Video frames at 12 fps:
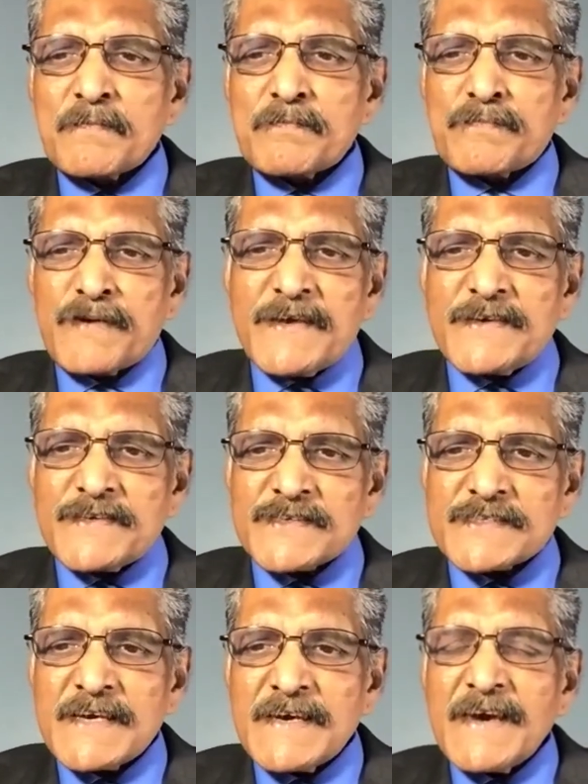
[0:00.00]

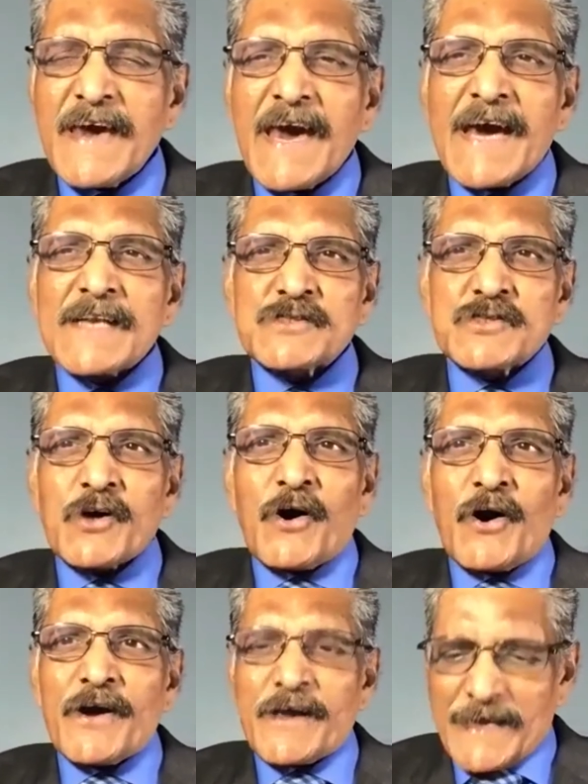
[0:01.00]
peace, and
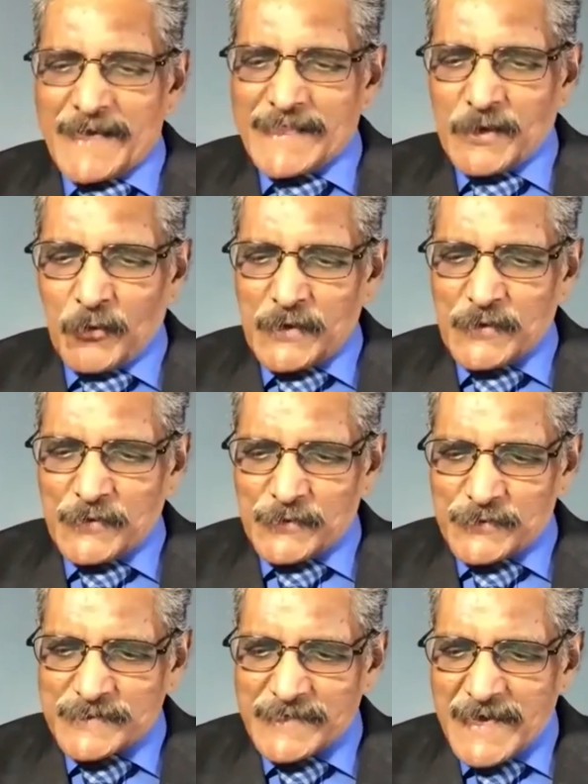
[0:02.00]
joy in the Holy
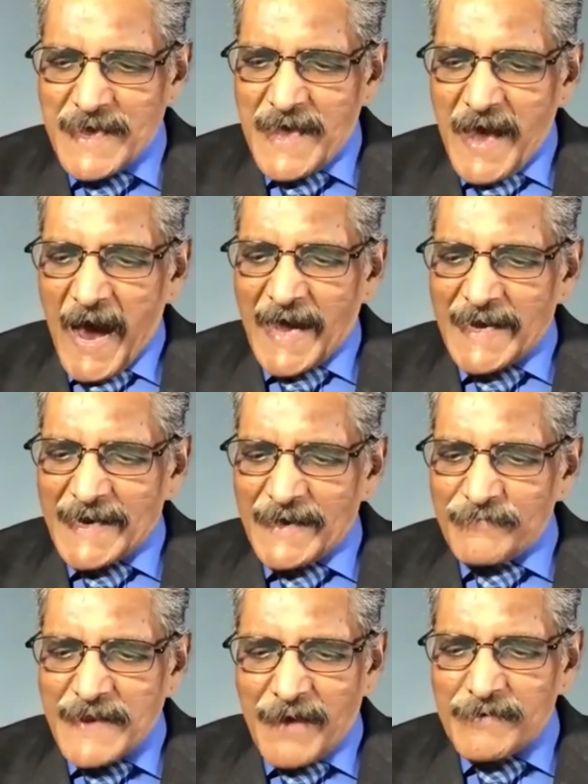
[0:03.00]
Ghost. I live,
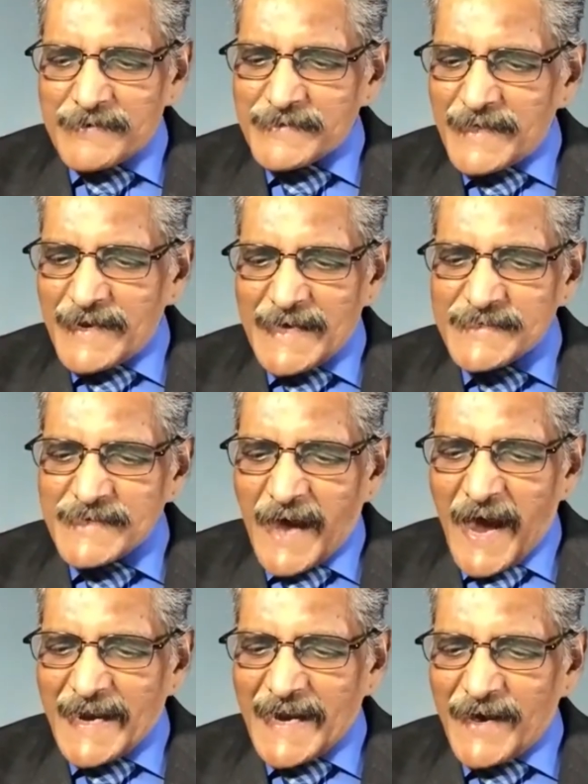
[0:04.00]
nevertheless,
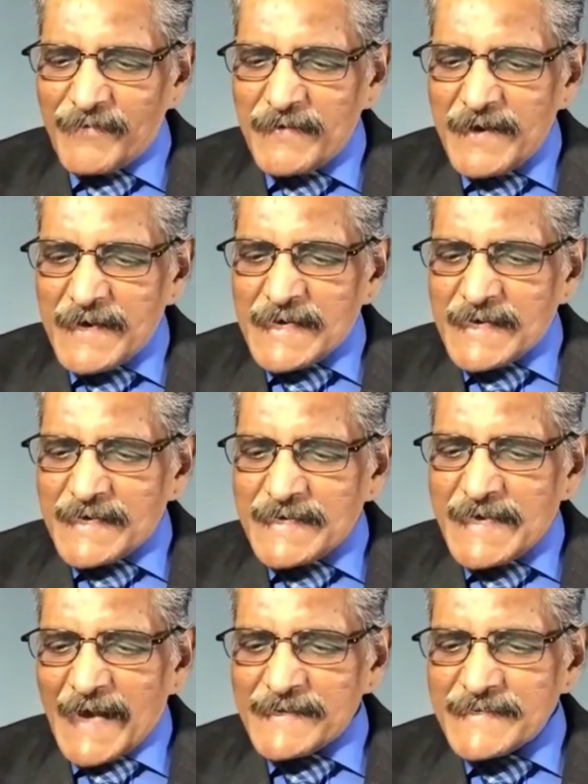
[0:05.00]
I live,
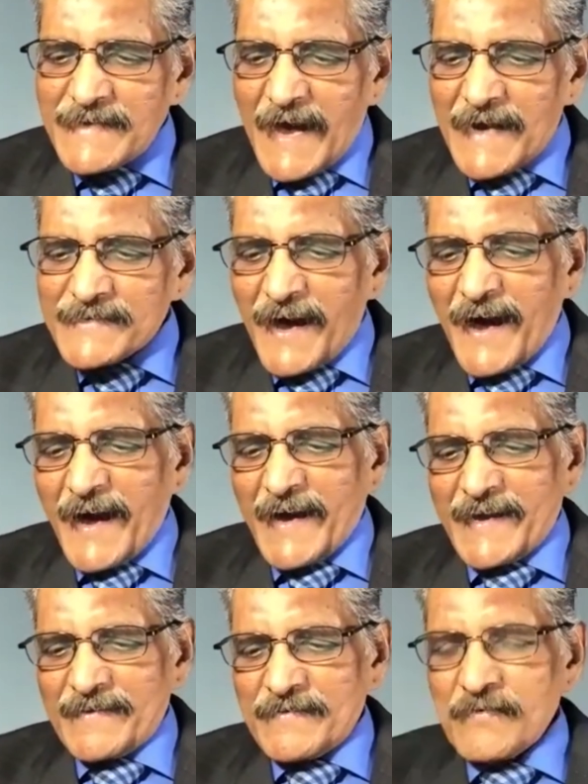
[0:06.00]
yet not I.
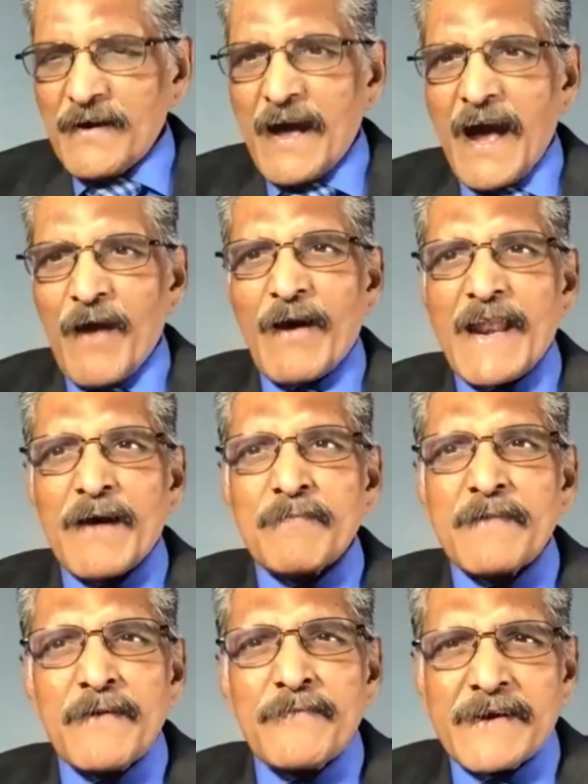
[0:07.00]
Well, I'm
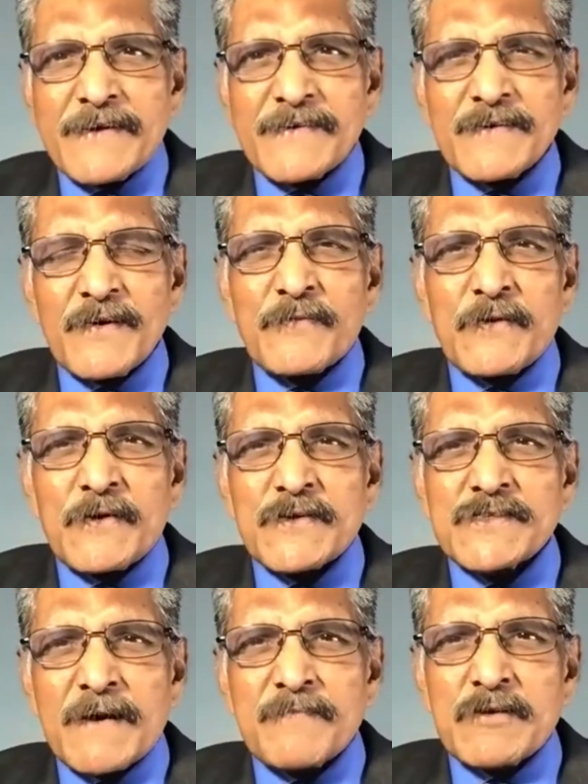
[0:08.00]
living. Of
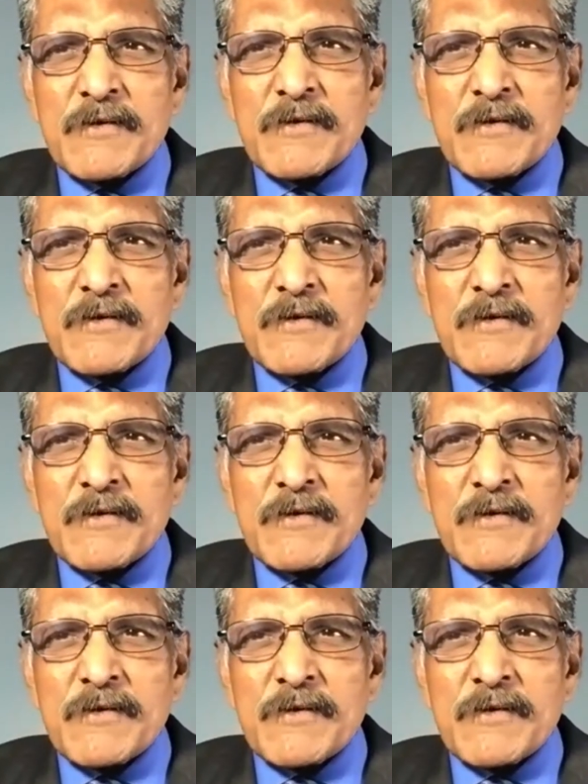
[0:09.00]
course, you